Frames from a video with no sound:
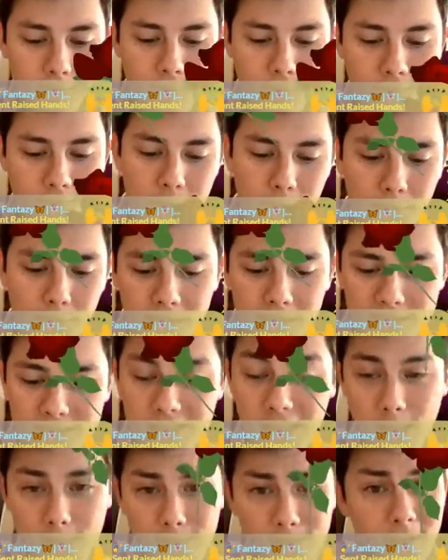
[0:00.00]
5th place,
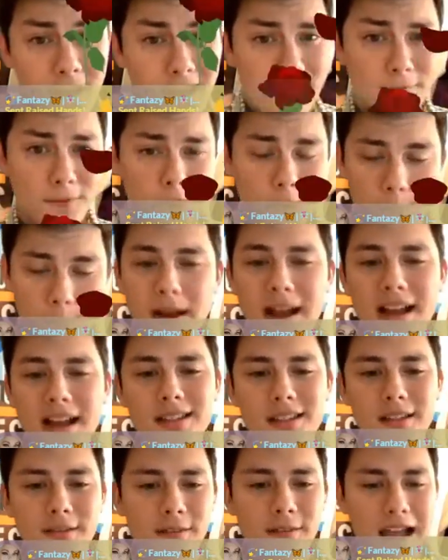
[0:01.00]
top 5 for your
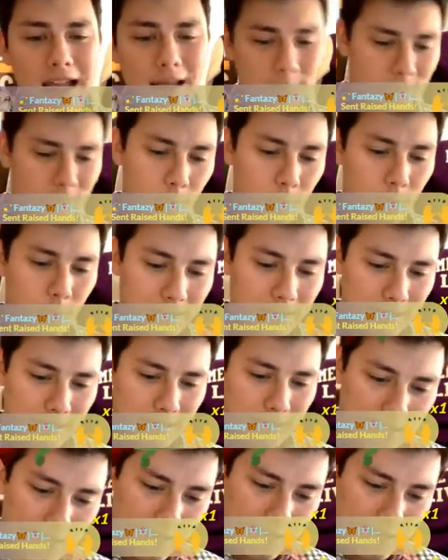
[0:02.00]
positive vibes weekend